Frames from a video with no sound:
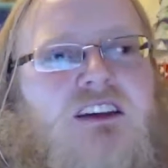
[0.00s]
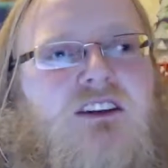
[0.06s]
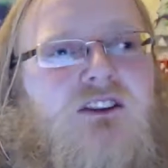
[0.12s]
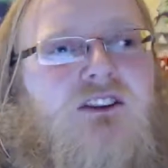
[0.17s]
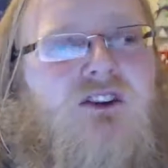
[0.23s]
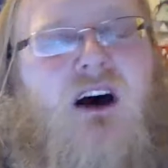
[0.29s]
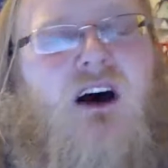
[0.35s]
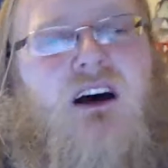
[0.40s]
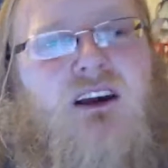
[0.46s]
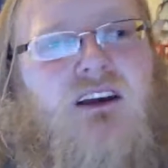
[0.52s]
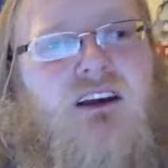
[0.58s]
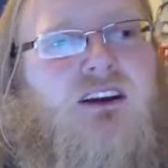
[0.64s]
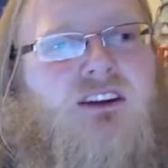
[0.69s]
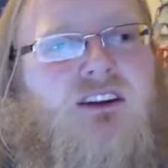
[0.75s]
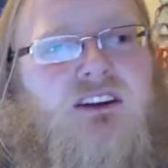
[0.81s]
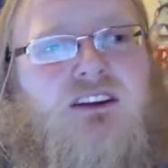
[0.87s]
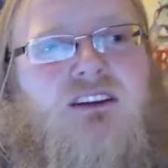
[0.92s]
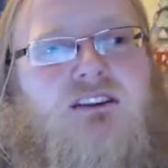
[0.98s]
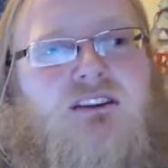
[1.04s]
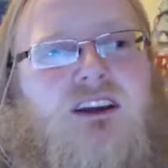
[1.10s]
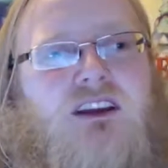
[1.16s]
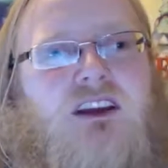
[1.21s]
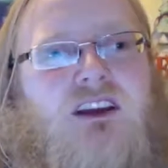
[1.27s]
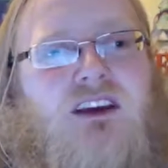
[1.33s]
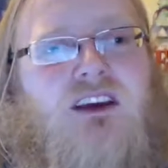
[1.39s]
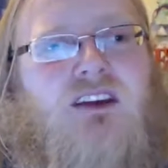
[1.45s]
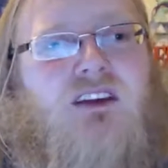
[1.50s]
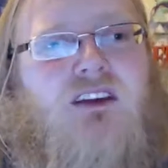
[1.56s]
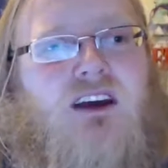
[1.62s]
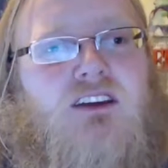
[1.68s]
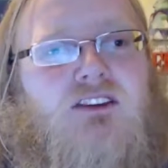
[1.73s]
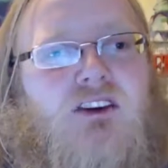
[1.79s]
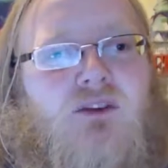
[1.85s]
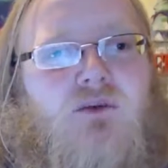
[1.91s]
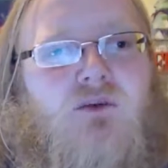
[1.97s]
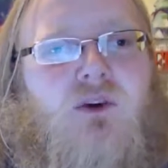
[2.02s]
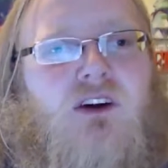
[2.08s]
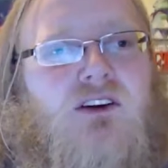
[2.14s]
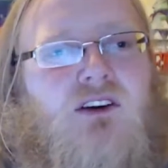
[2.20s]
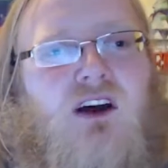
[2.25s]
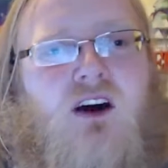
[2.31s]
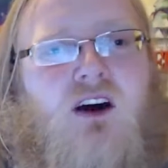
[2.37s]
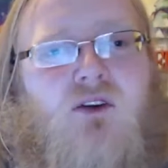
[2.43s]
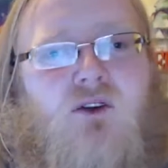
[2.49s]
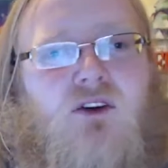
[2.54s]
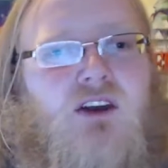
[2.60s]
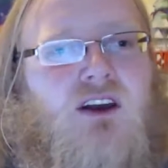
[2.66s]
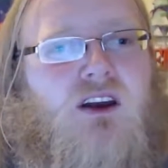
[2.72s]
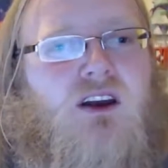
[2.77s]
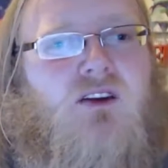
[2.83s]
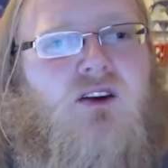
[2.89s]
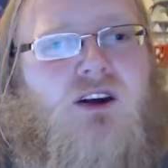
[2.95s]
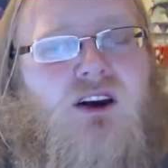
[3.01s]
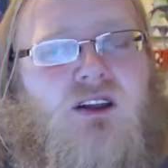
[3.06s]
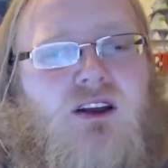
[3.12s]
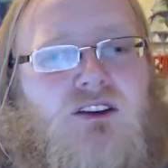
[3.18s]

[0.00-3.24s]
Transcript: gliding into the city. He lands in a run-down-looking area that